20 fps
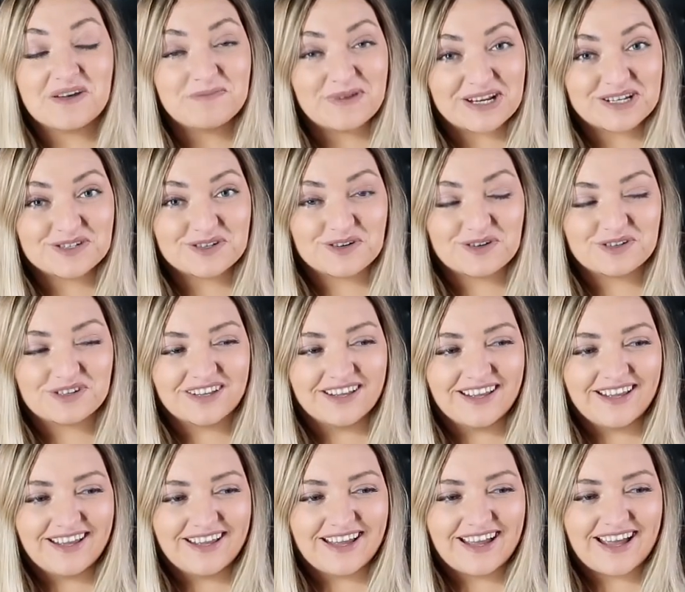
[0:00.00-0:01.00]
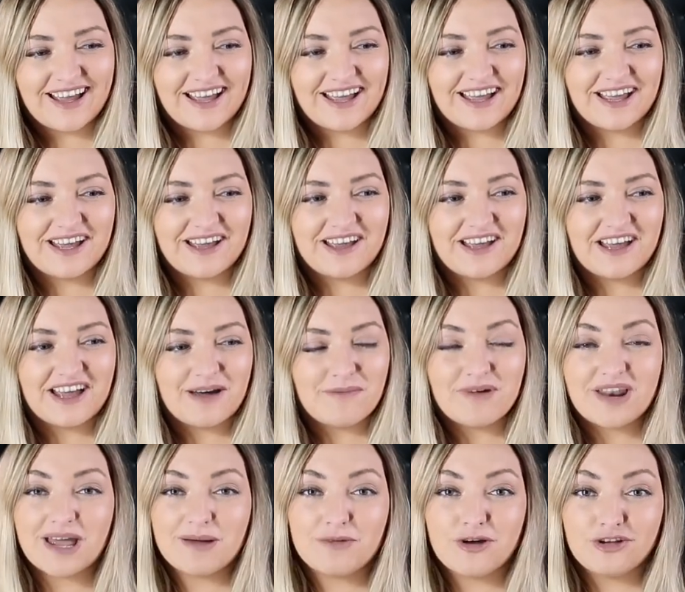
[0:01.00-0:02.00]
big dog uh, and
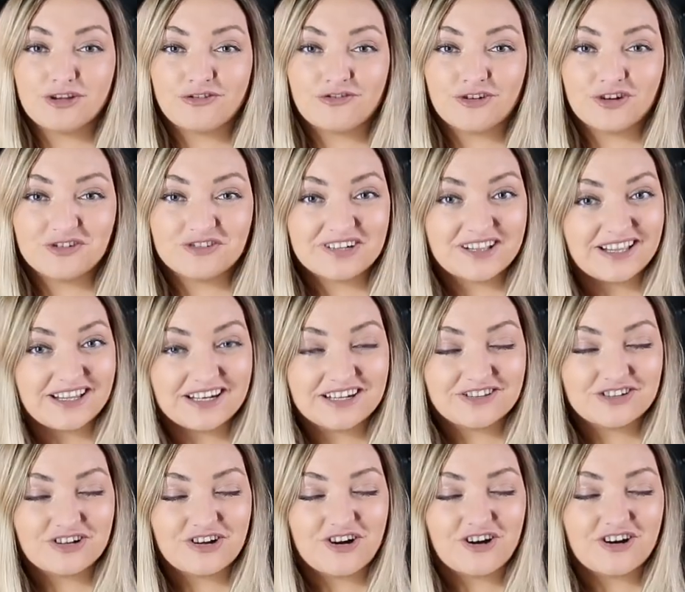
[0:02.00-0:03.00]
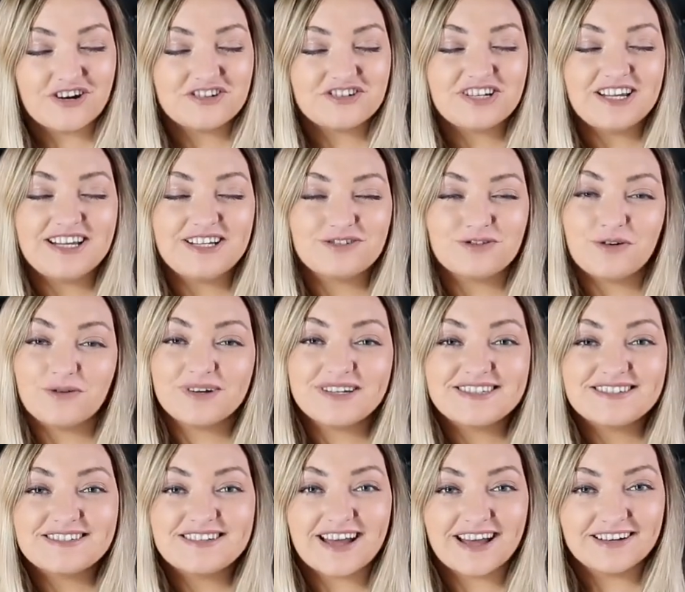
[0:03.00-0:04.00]
when I'm out the front cleaning the cars he's
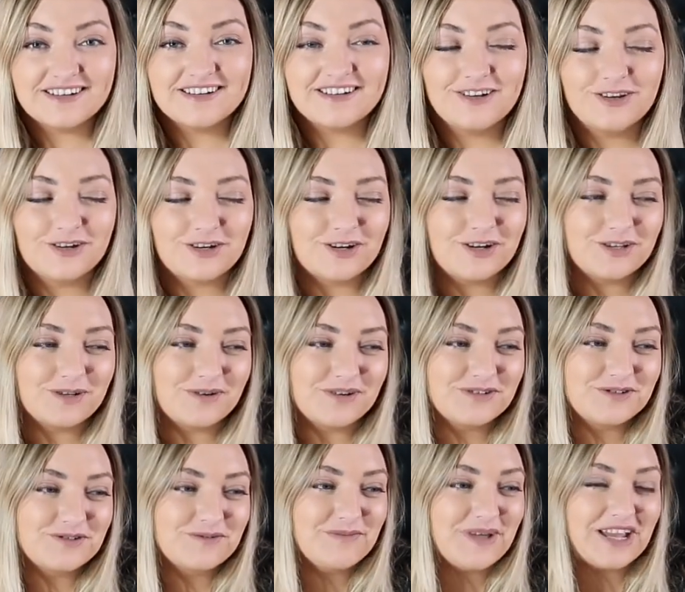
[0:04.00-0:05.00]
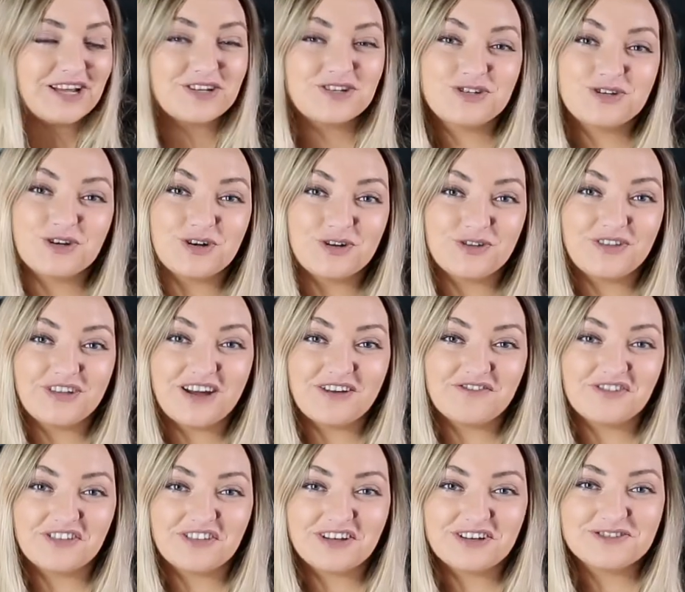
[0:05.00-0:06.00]
always standing looking out the window making sure that
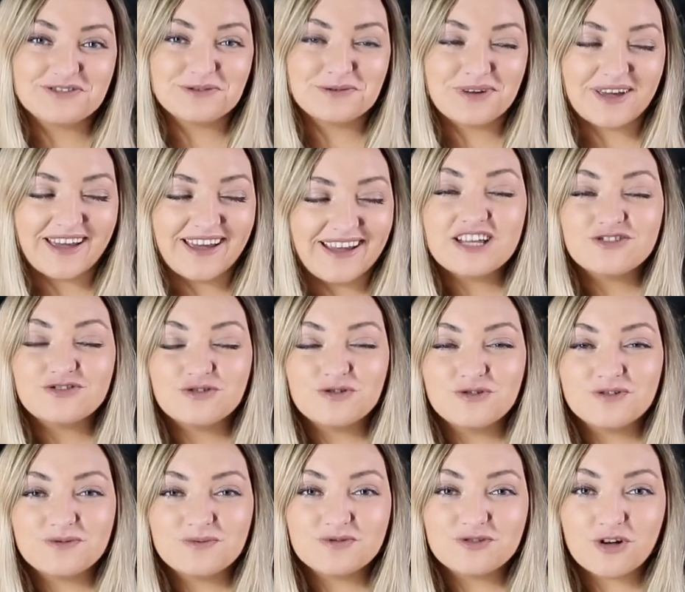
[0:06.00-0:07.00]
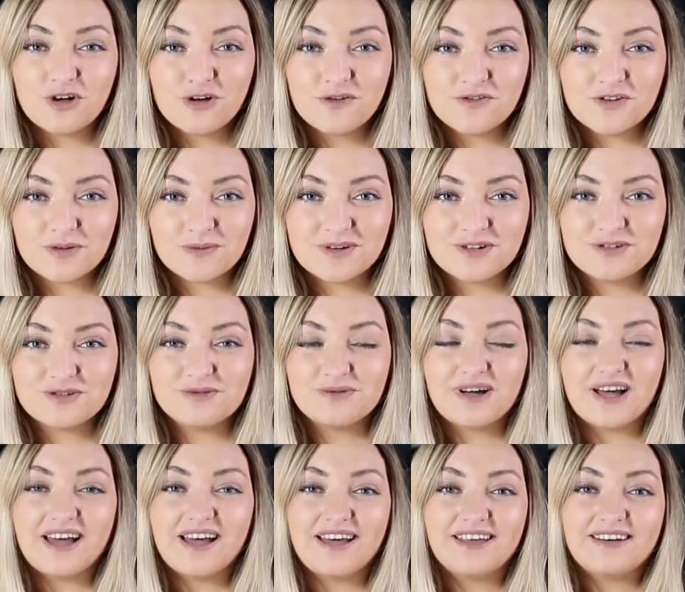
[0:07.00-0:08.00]
everything's okay. His nose was all over the window
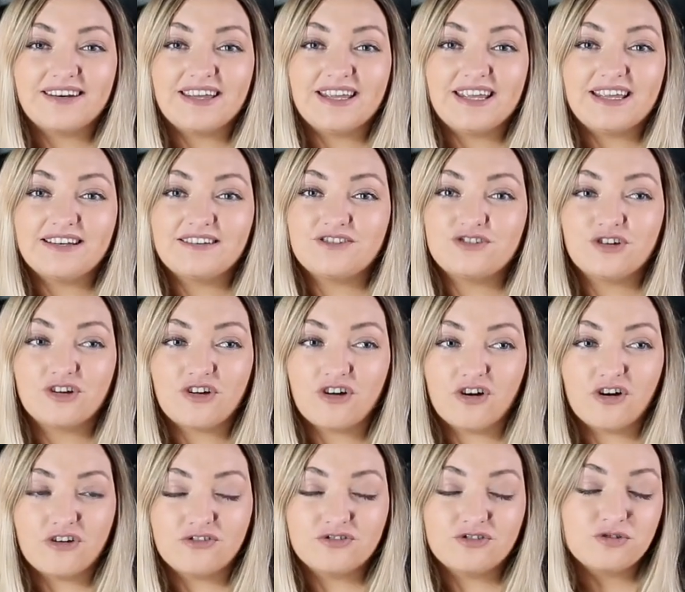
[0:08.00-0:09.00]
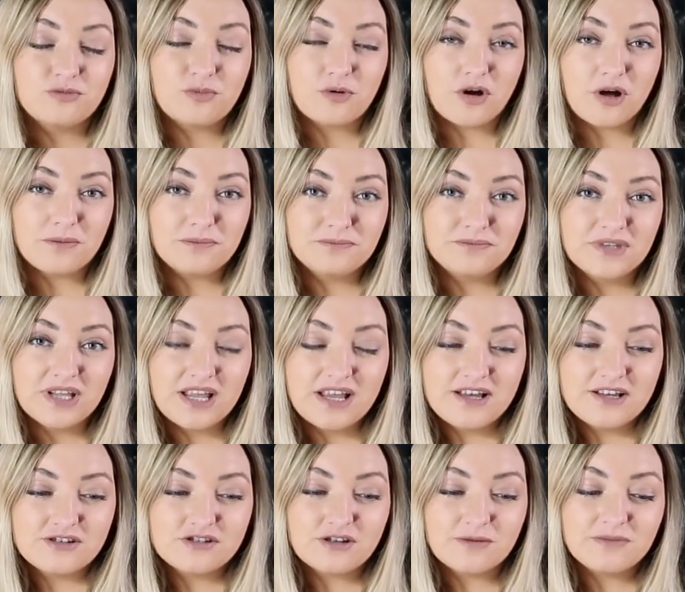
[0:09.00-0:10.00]
and it took it off no problem.
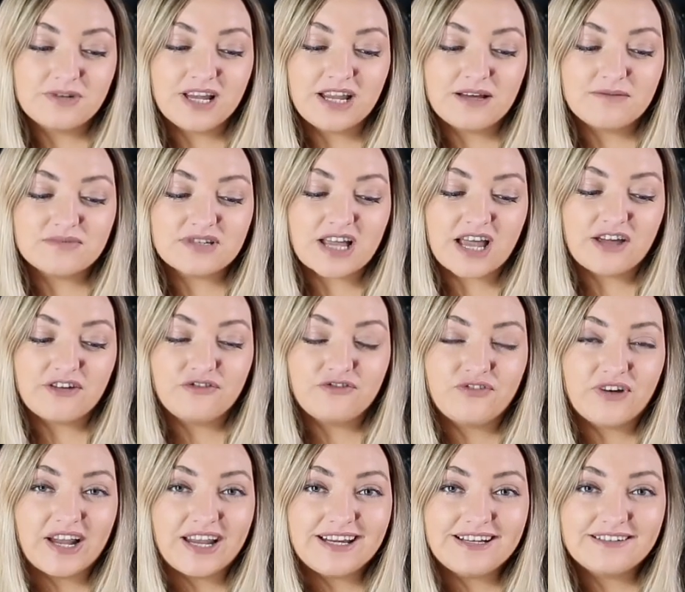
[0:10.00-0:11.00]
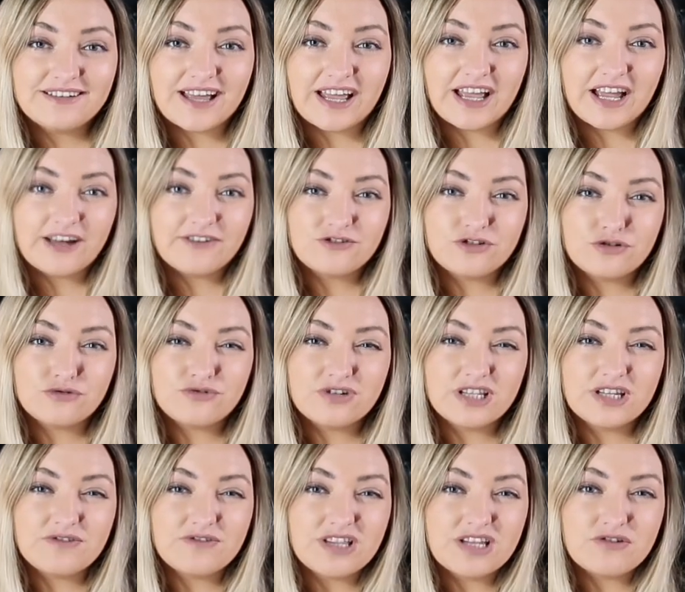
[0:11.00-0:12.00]
Sometimes I find that I have to
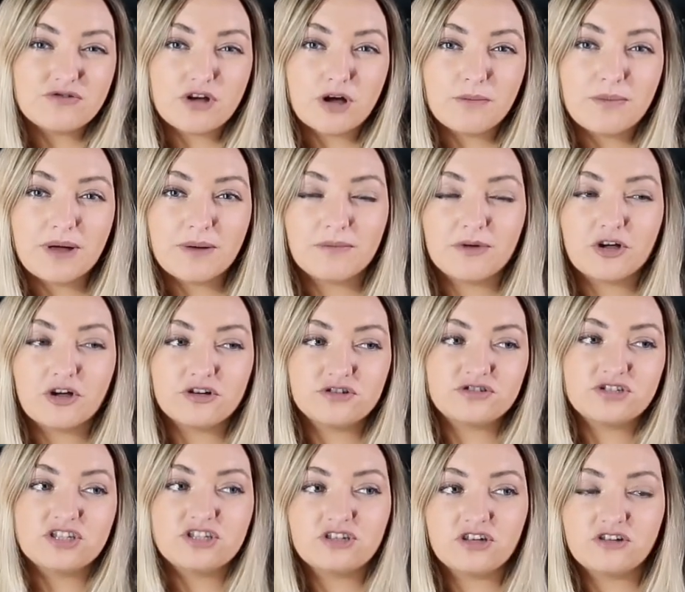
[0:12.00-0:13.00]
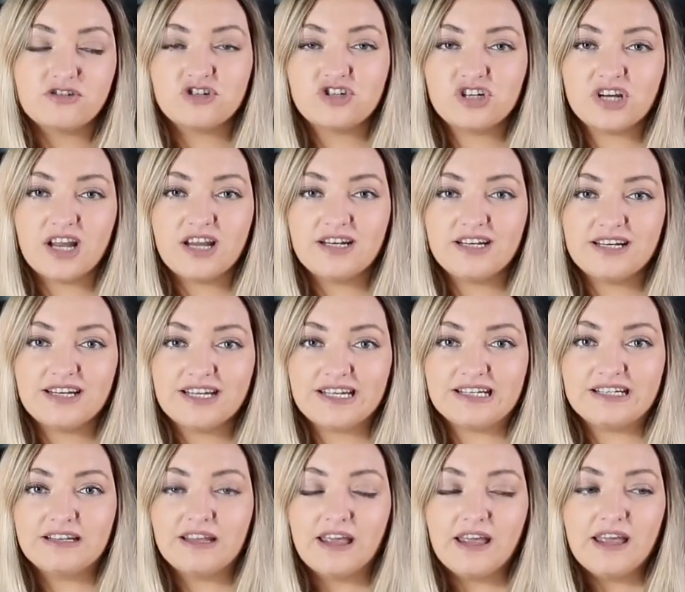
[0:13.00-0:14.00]
really really rub and because the sun's shining went
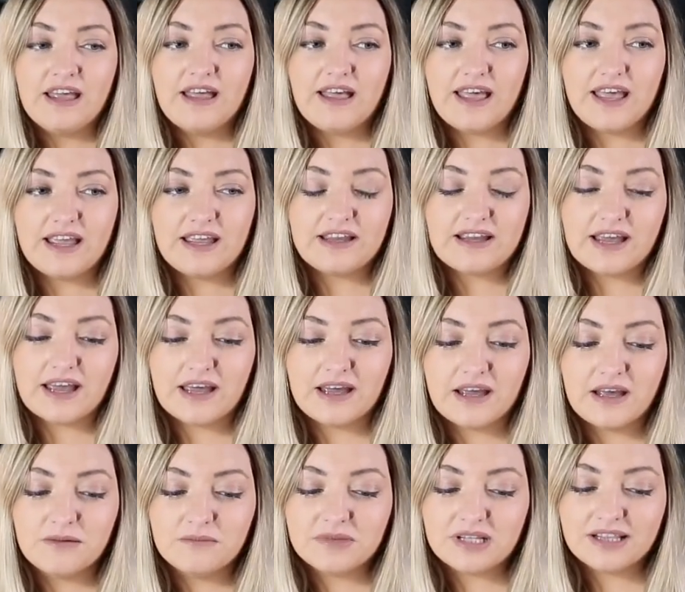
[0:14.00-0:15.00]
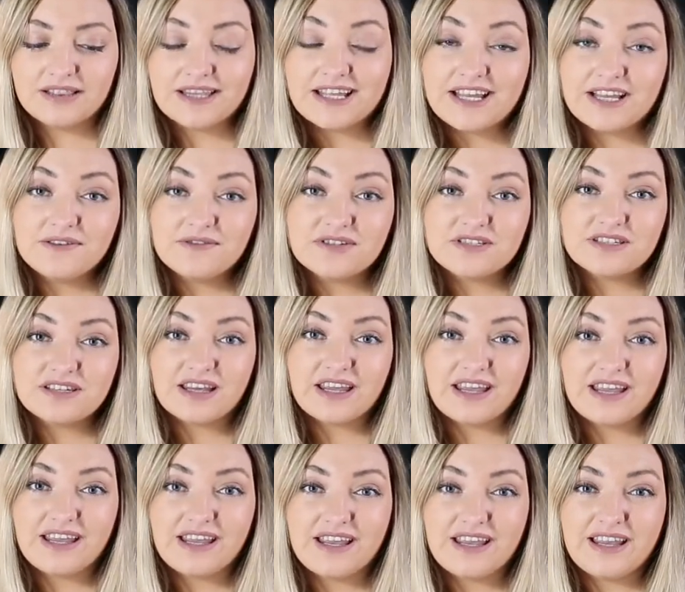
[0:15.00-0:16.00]
in it um, leaves
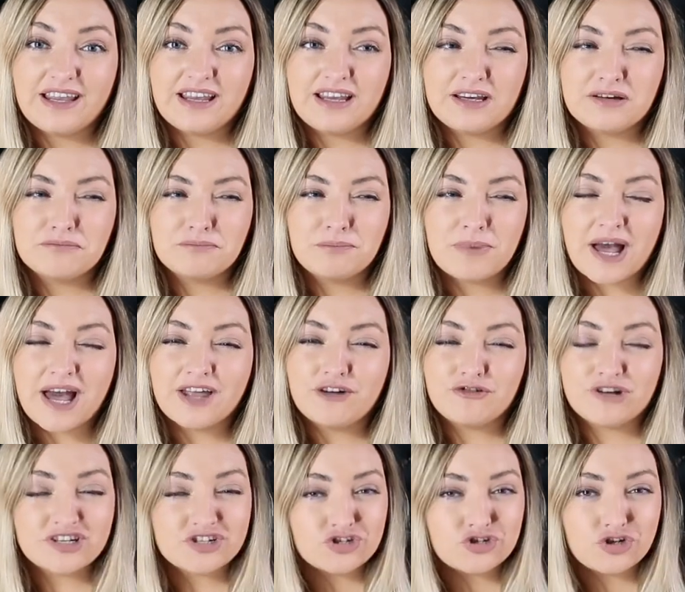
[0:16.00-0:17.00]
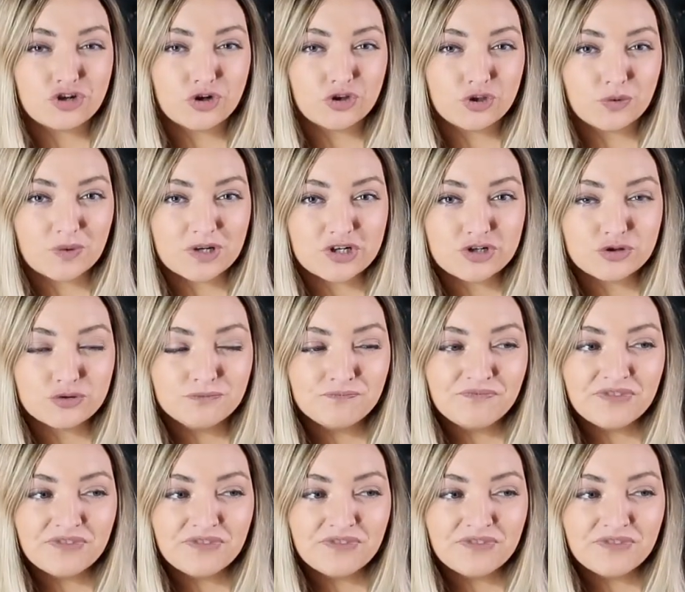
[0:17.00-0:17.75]
a bad residue on the window